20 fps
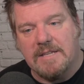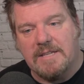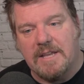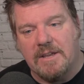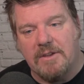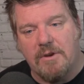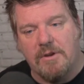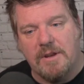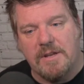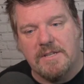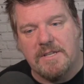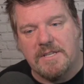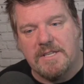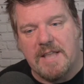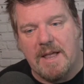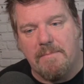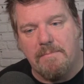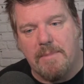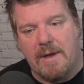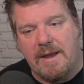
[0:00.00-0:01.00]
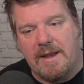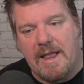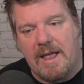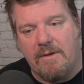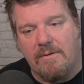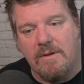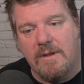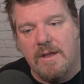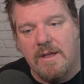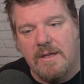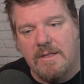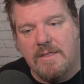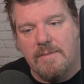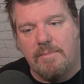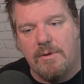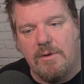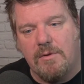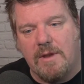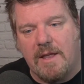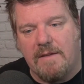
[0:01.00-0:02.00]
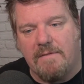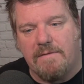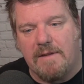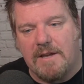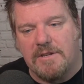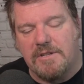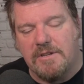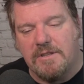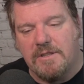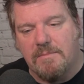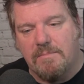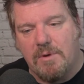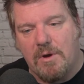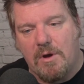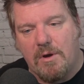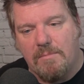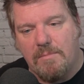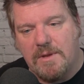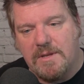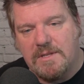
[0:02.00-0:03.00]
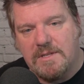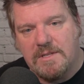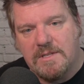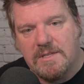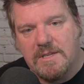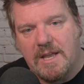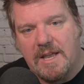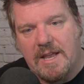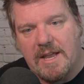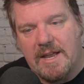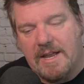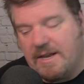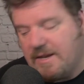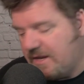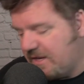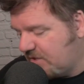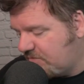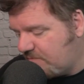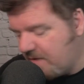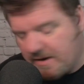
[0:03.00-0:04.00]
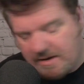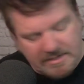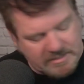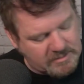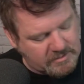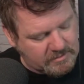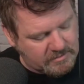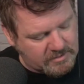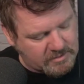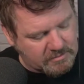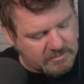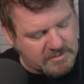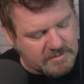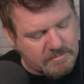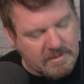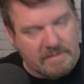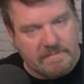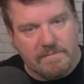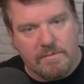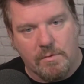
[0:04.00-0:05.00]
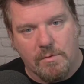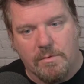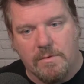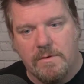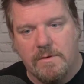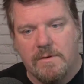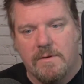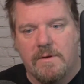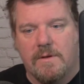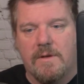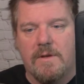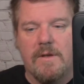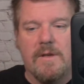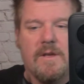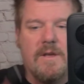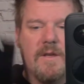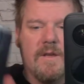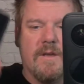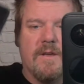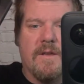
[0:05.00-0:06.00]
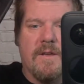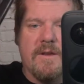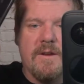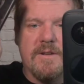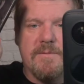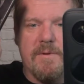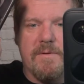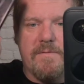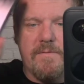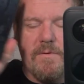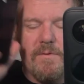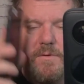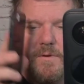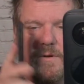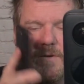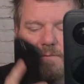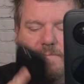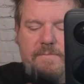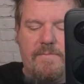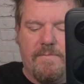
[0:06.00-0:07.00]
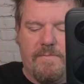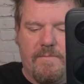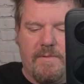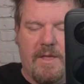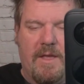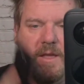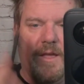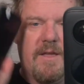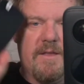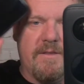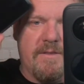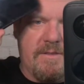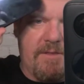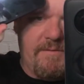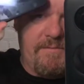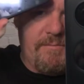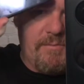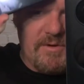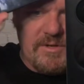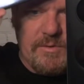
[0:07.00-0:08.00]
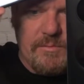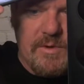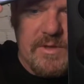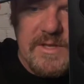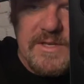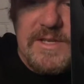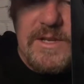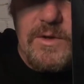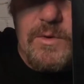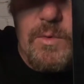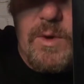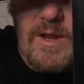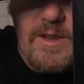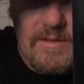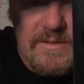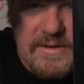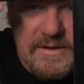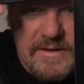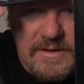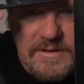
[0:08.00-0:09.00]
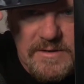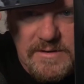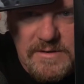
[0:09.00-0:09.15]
it, gone into standby now. The blue light flashing at the bottom is ready to talk to my phone. Here's my phone. If you're wondering what this little white thing is,